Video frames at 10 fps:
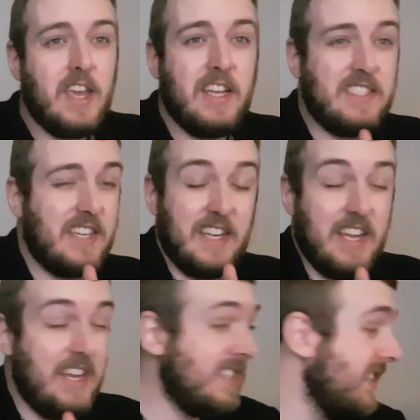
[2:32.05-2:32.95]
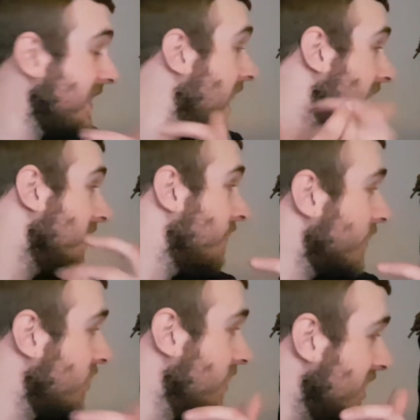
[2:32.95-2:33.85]
is inside of a
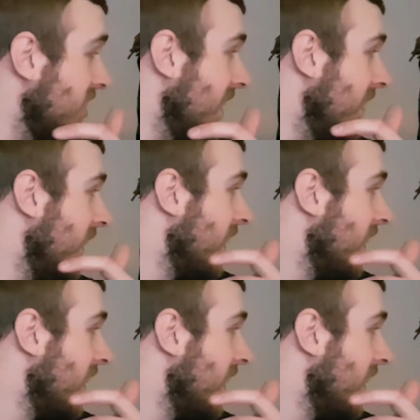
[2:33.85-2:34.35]
Christian.